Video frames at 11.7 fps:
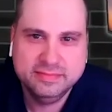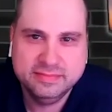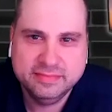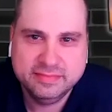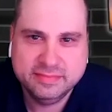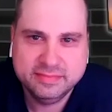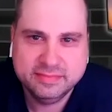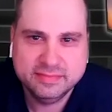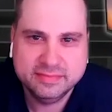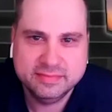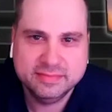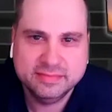
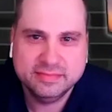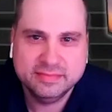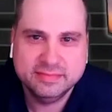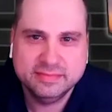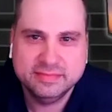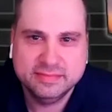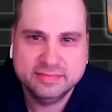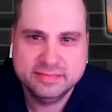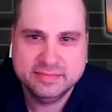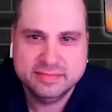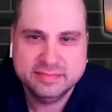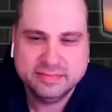
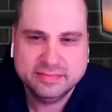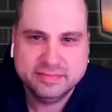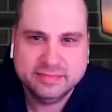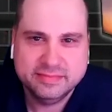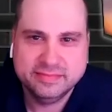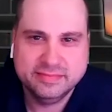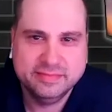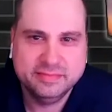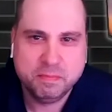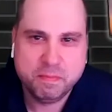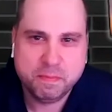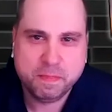
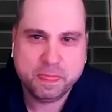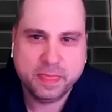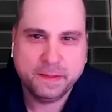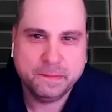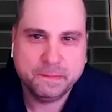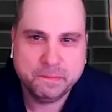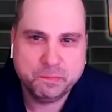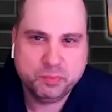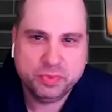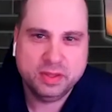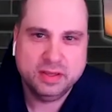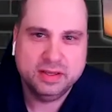
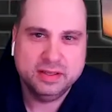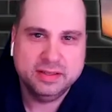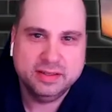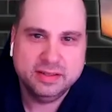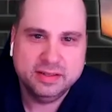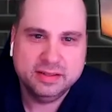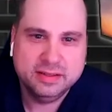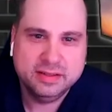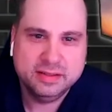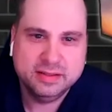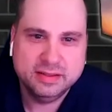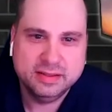
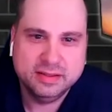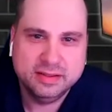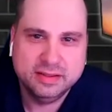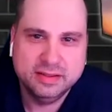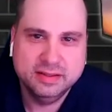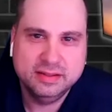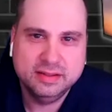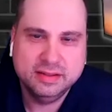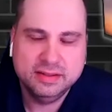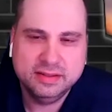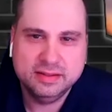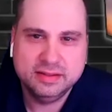
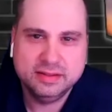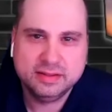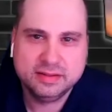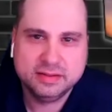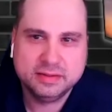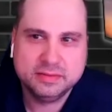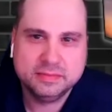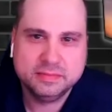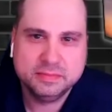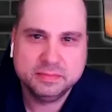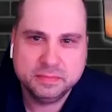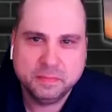
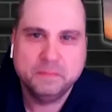No words are spoken by the person on screen.